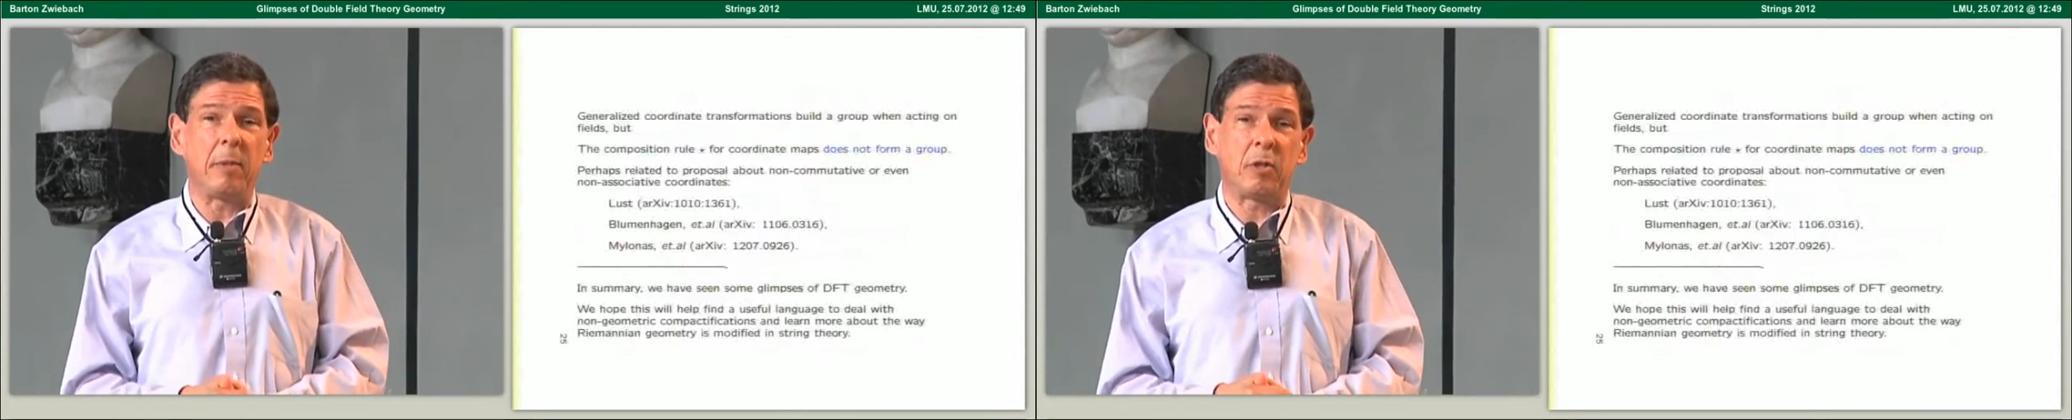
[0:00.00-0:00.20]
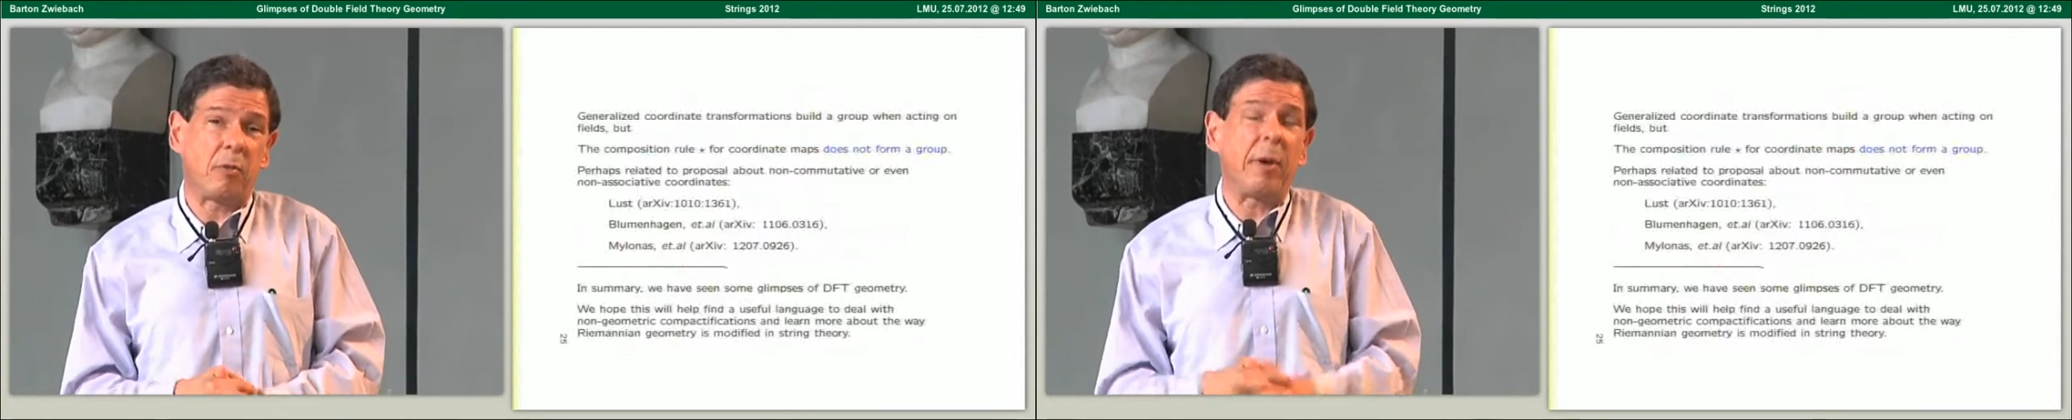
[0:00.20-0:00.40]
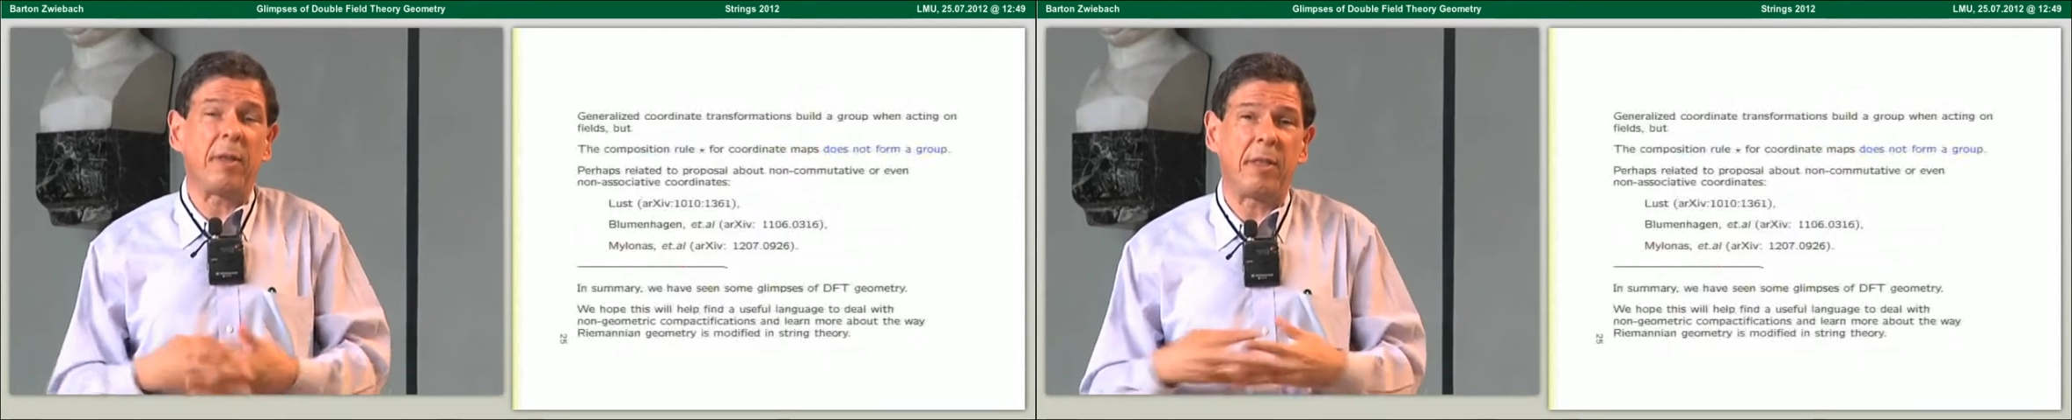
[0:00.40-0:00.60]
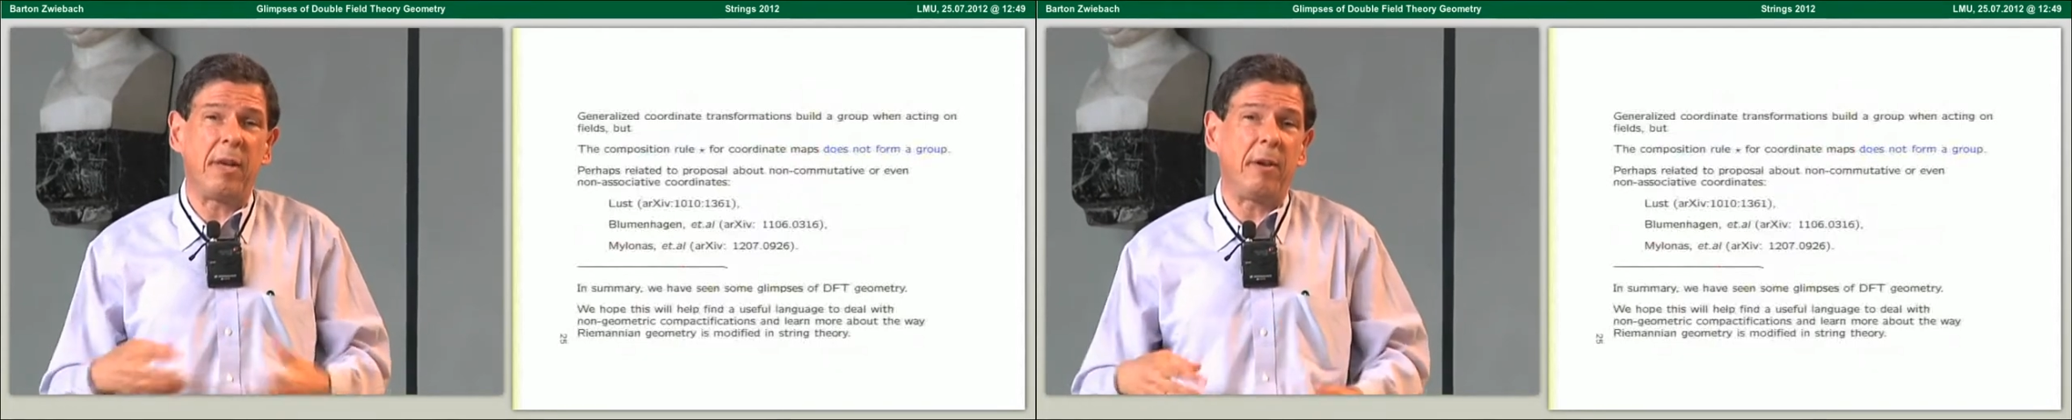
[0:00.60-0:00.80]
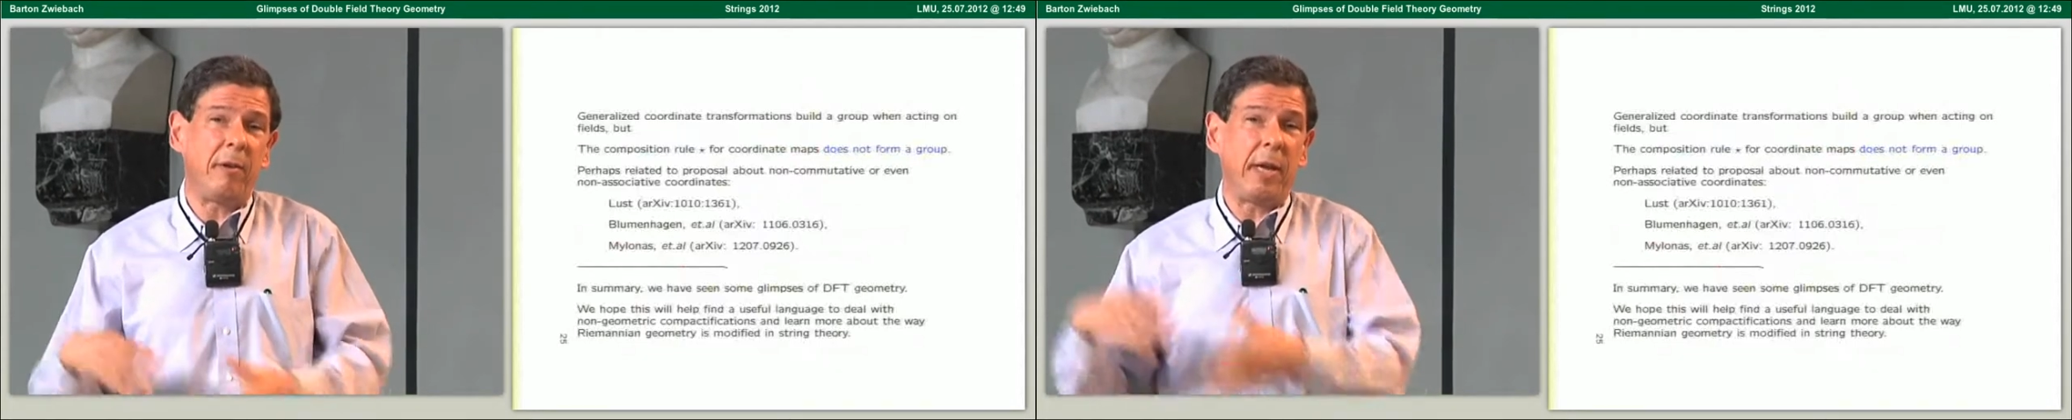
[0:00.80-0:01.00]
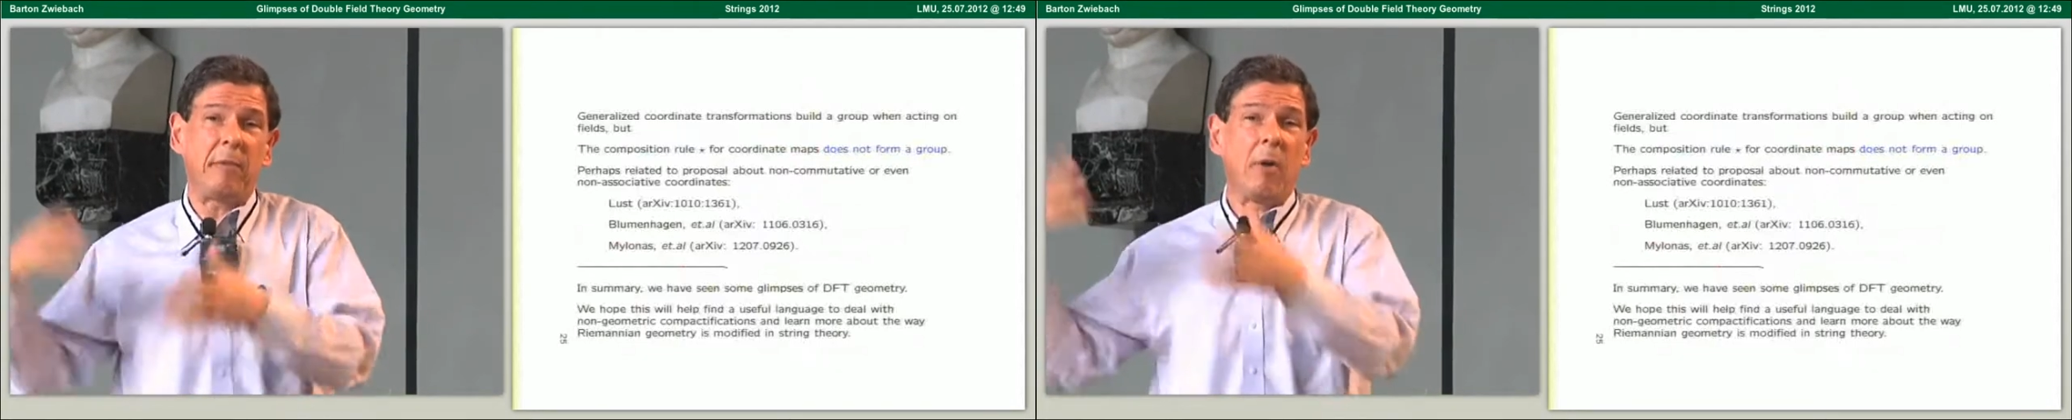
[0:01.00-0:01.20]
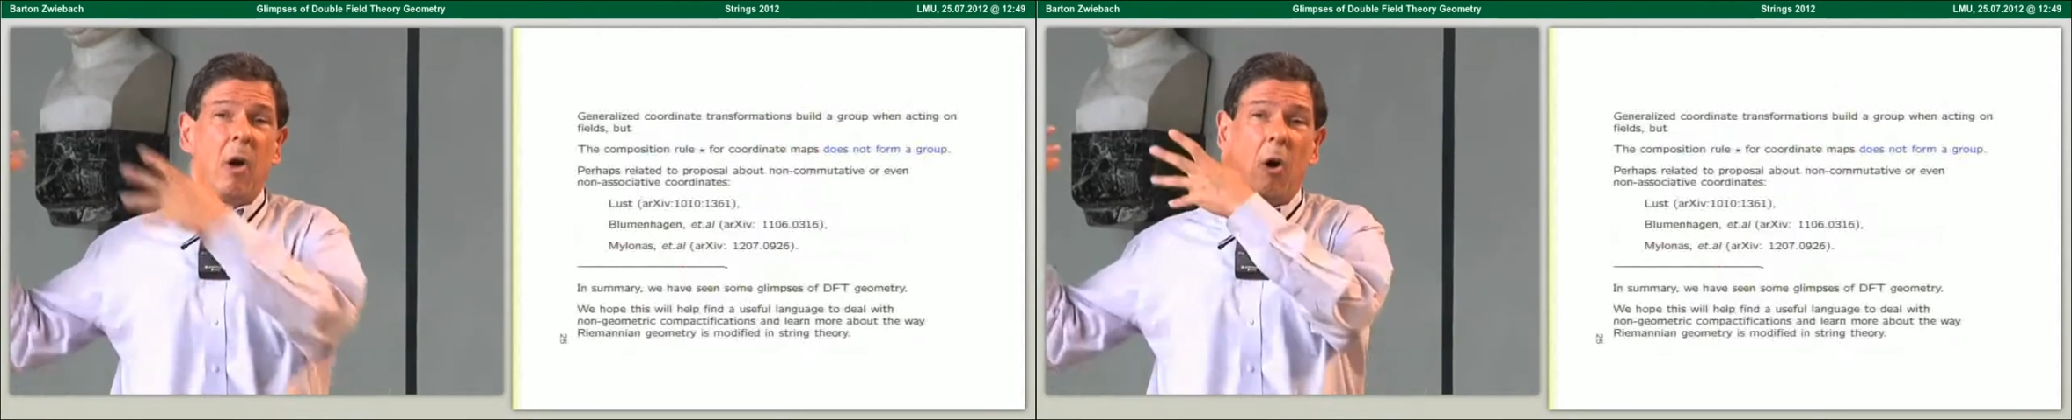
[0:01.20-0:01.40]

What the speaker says: string theory, and